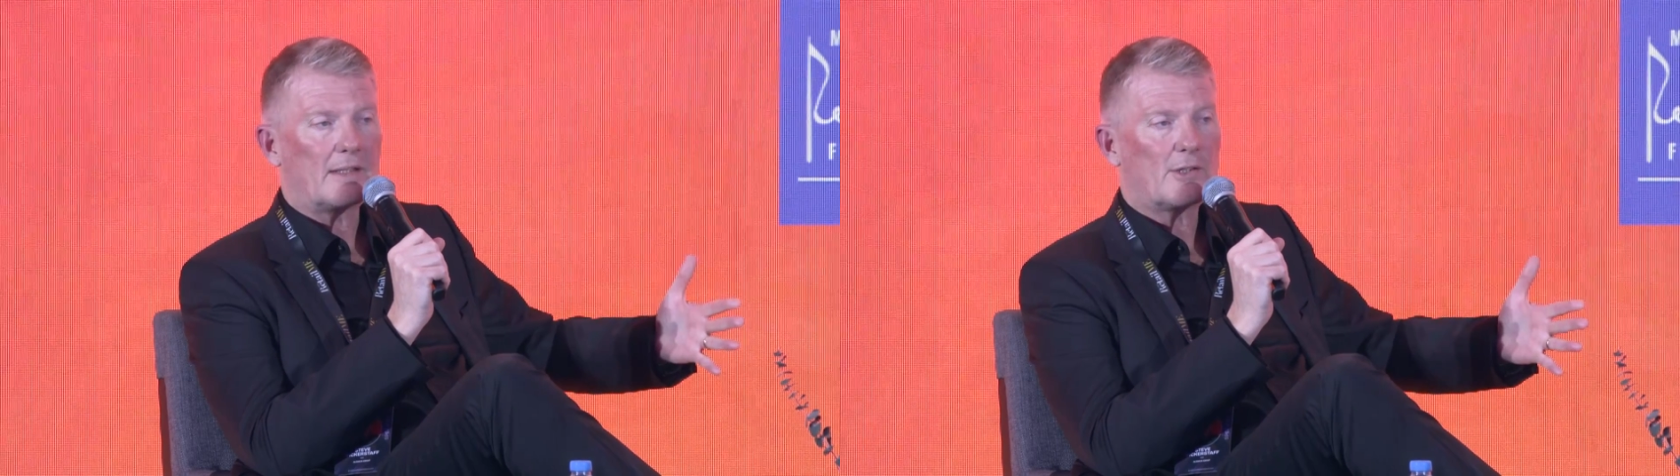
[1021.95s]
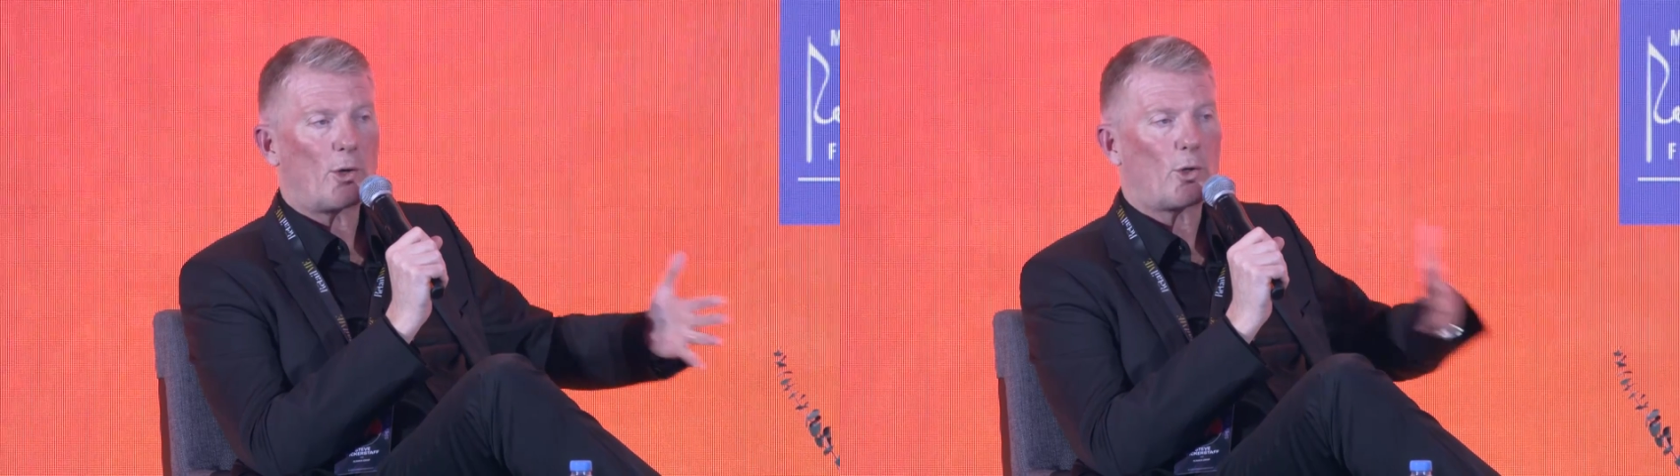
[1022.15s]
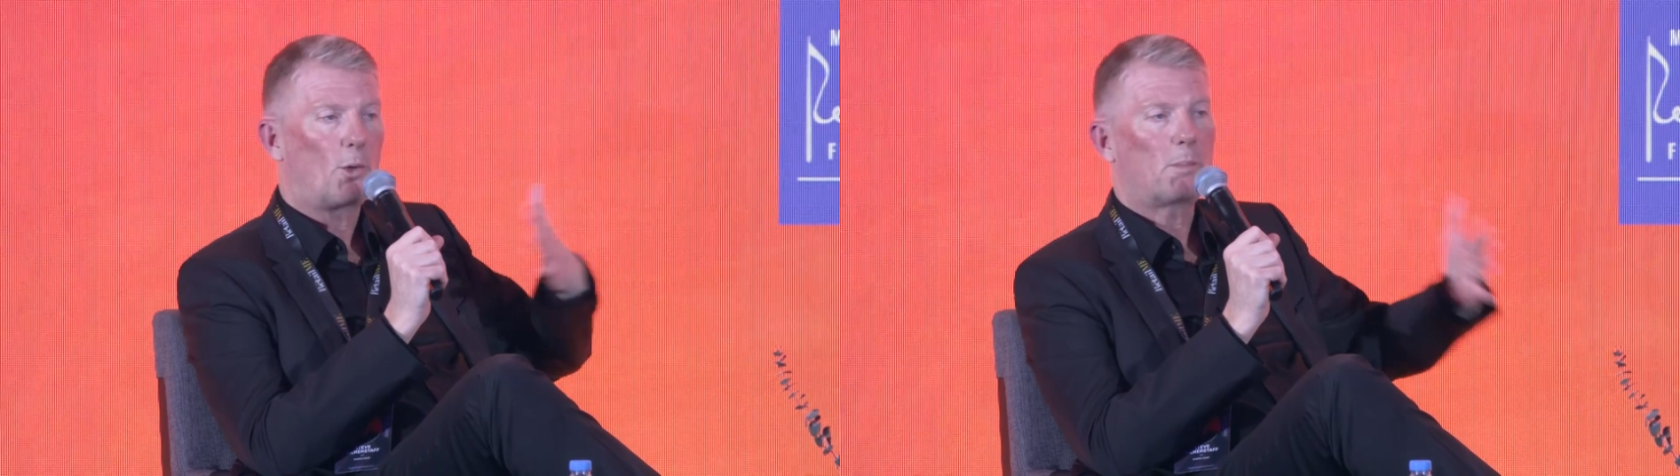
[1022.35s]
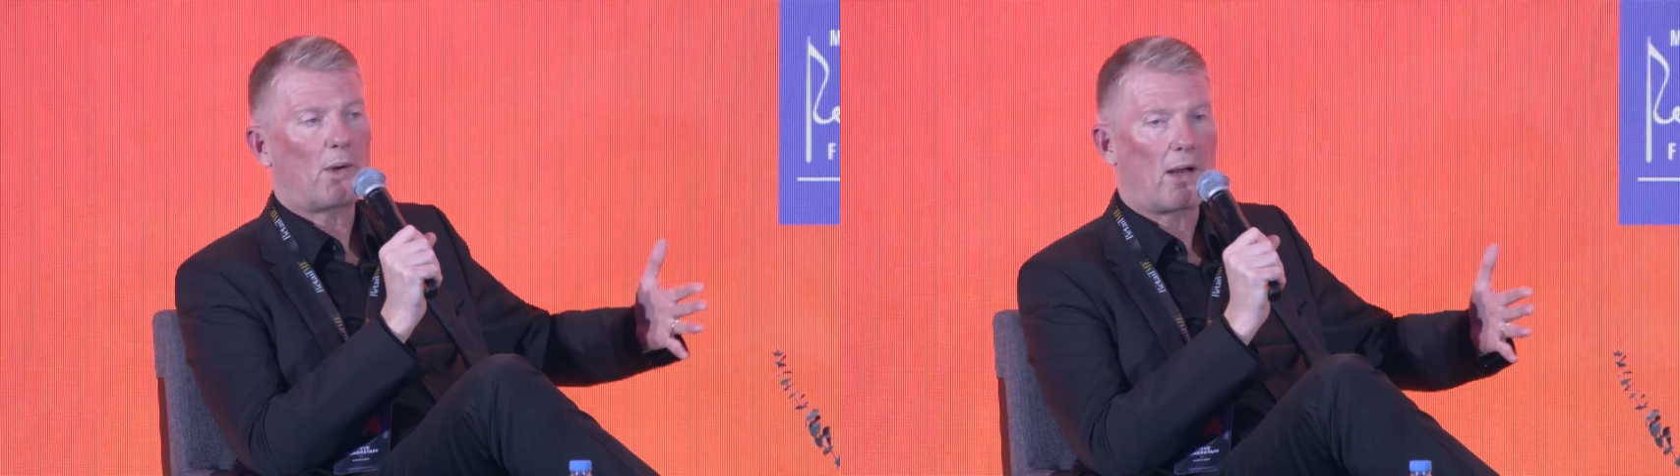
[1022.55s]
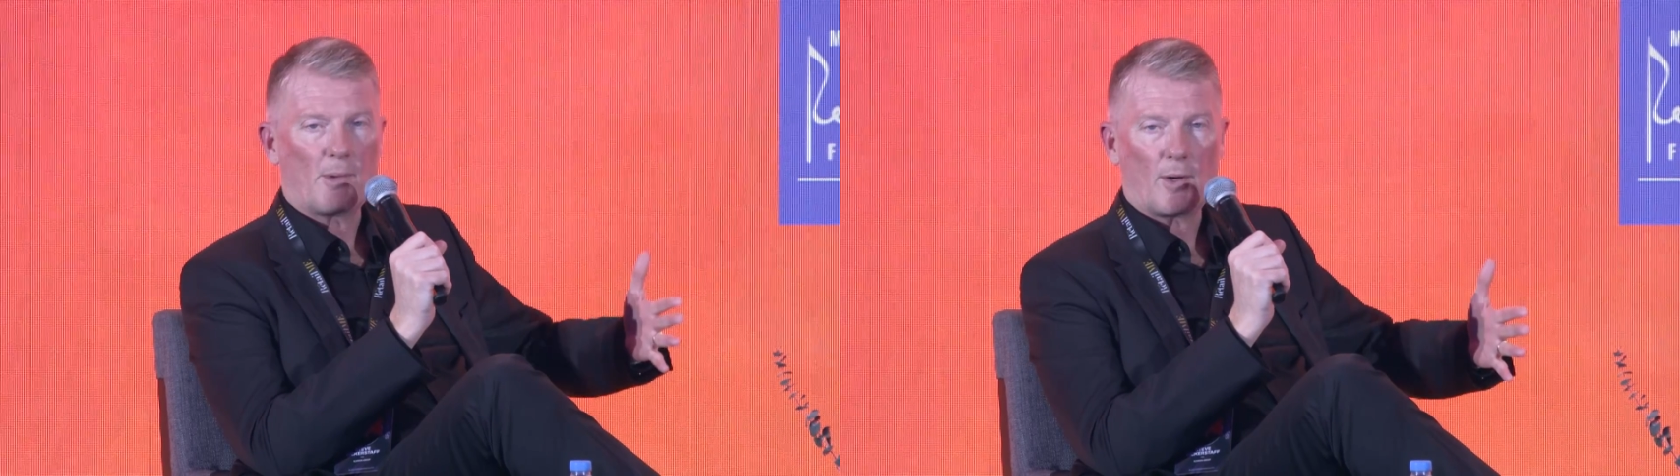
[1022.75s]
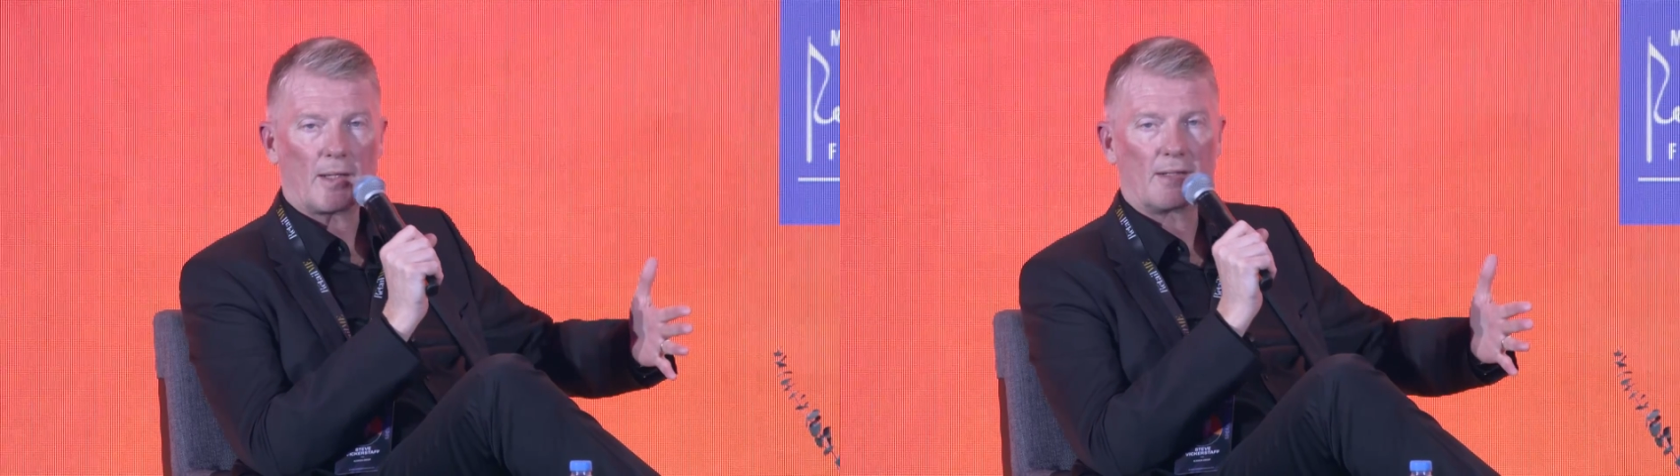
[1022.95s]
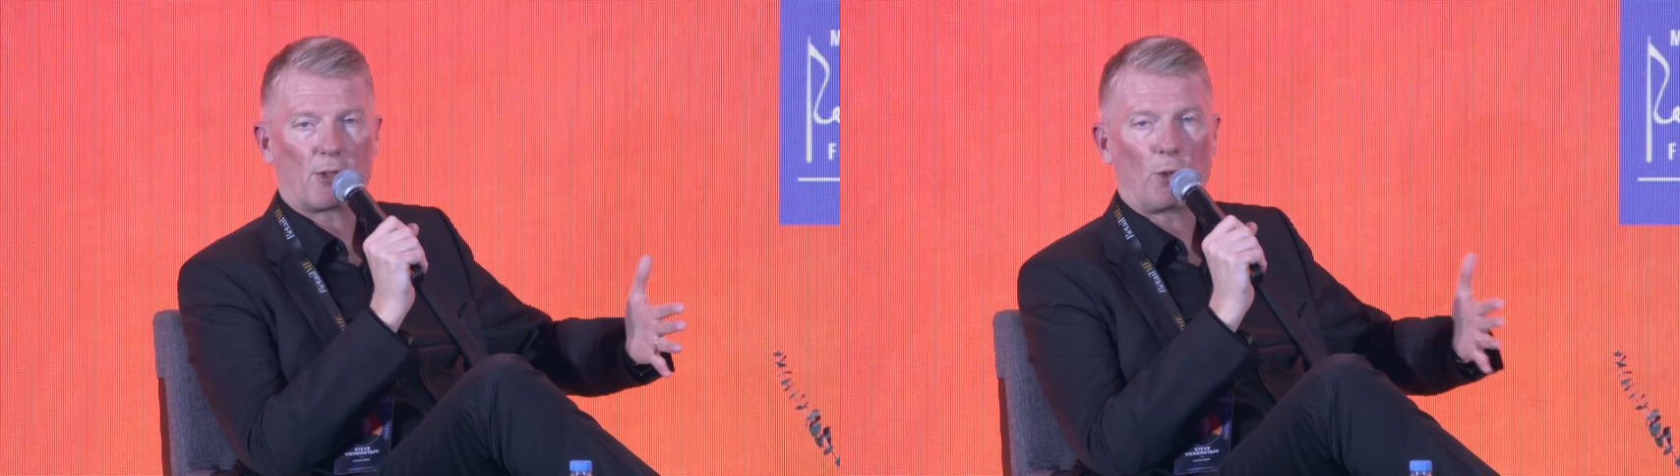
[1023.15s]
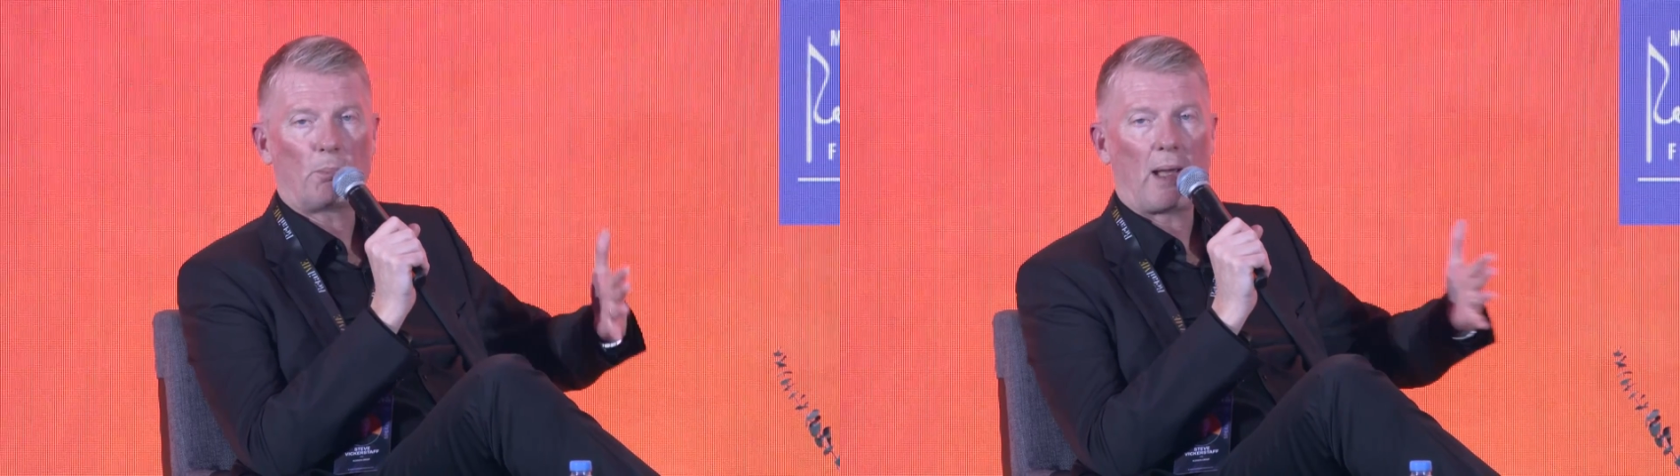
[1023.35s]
it's not called Primark, it's called